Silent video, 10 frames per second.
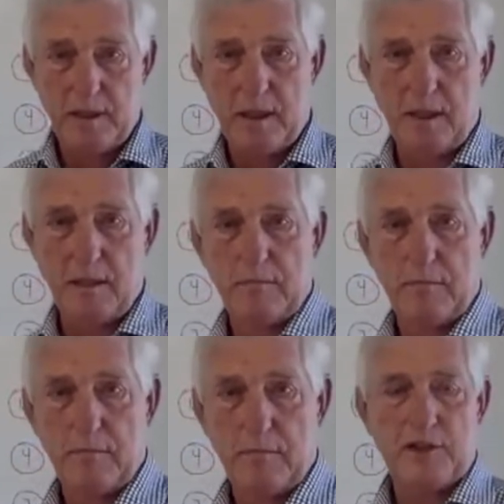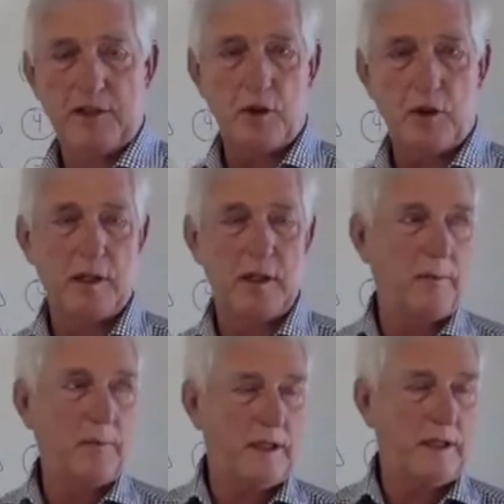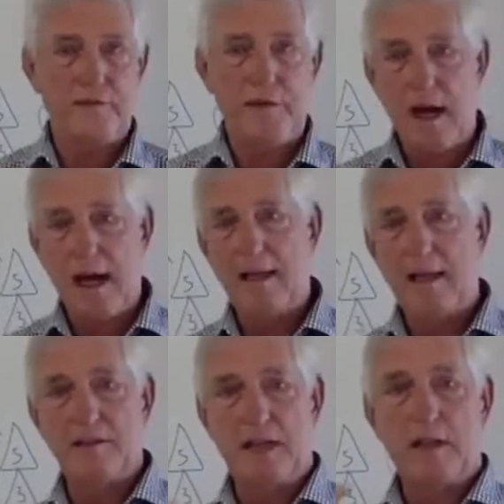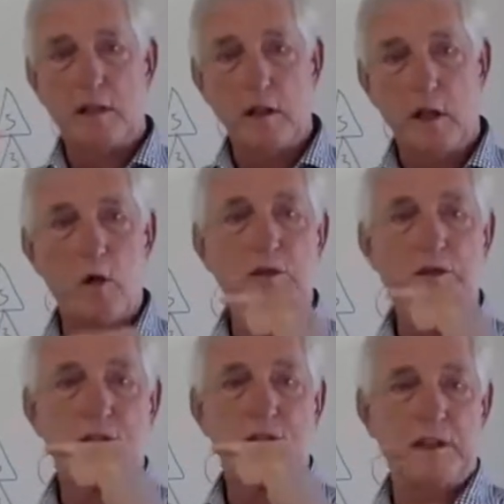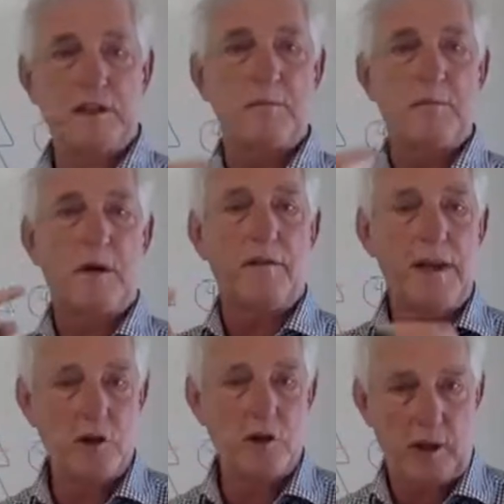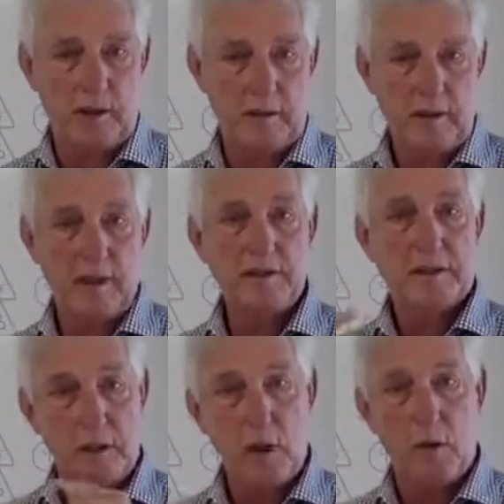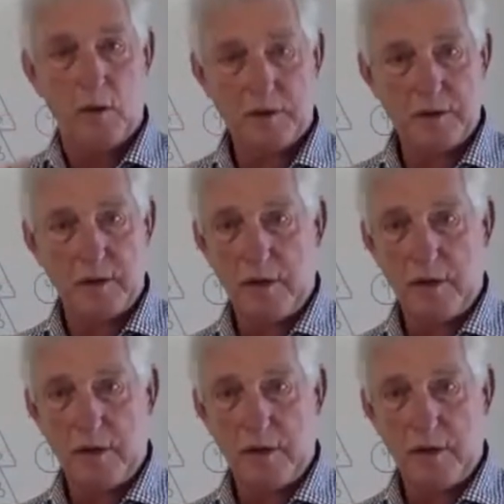A circuit would be defined as a closed system of energy. It's closed.